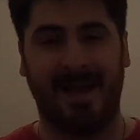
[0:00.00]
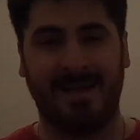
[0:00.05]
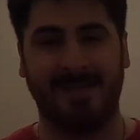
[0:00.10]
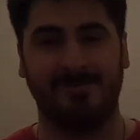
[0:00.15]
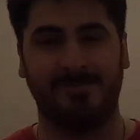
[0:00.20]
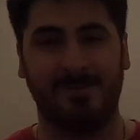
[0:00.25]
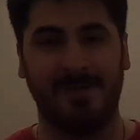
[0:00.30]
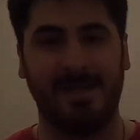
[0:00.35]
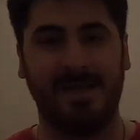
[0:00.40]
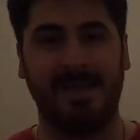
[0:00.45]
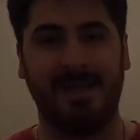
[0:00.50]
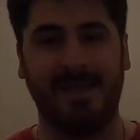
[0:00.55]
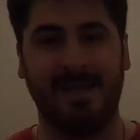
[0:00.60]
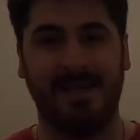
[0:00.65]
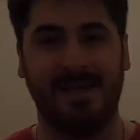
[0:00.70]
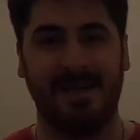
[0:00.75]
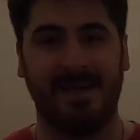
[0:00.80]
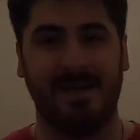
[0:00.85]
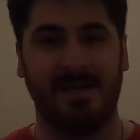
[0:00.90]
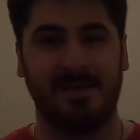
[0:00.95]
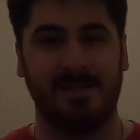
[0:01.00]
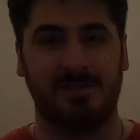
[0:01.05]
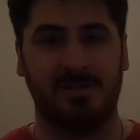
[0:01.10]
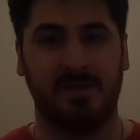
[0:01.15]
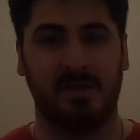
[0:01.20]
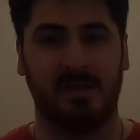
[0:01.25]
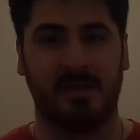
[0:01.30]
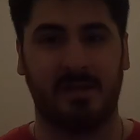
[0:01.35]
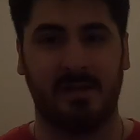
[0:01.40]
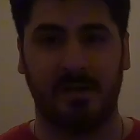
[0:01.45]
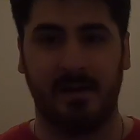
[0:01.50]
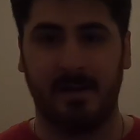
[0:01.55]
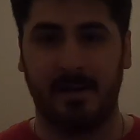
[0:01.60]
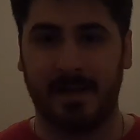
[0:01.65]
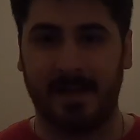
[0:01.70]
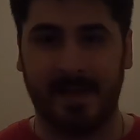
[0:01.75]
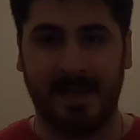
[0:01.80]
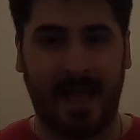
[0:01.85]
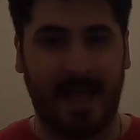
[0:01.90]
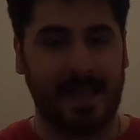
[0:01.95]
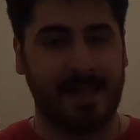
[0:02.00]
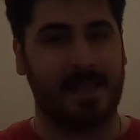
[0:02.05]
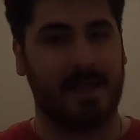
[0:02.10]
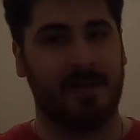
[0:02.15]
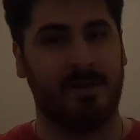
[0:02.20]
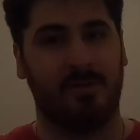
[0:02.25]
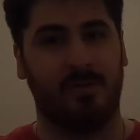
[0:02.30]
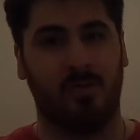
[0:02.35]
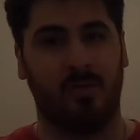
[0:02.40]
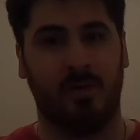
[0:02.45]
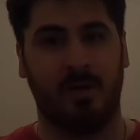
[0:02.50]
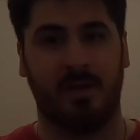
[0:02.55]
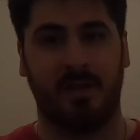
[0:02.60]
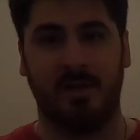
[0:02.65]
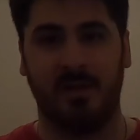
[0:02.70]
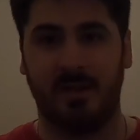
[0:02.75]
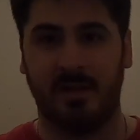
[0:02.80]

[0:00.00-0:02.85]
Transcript: and really just get into it.